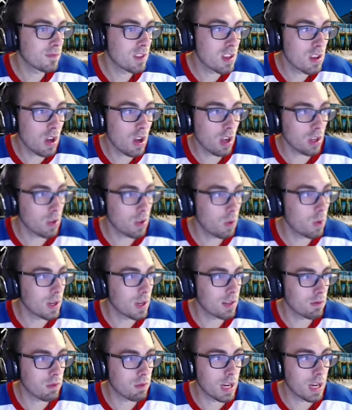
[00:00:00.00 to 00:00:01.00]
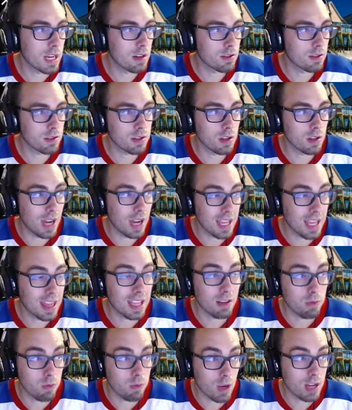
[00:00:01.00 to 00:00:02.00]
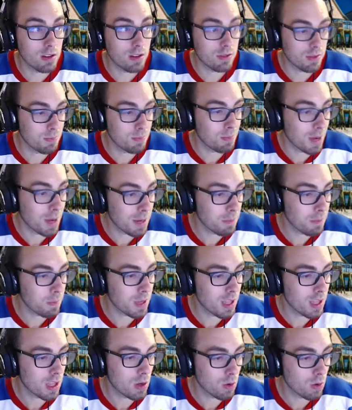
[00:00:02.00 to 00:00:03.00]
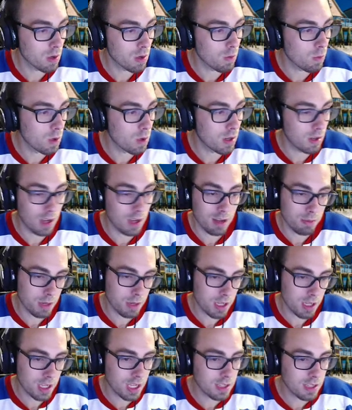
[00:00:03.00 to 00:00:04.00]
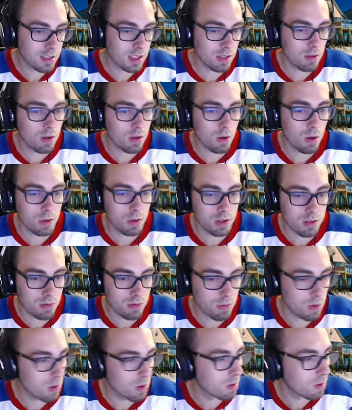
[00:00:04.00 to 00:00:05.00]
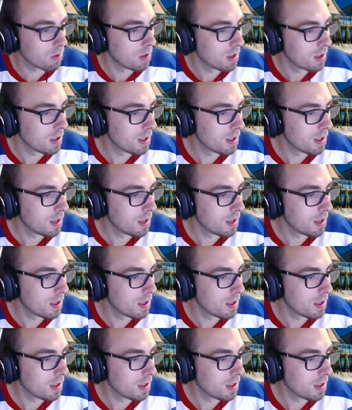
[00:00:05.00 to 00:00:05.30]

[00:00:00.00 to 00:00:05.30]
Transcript: Not quite Raiders, though. I think Raiders might be the only one. I'm going to continue going through.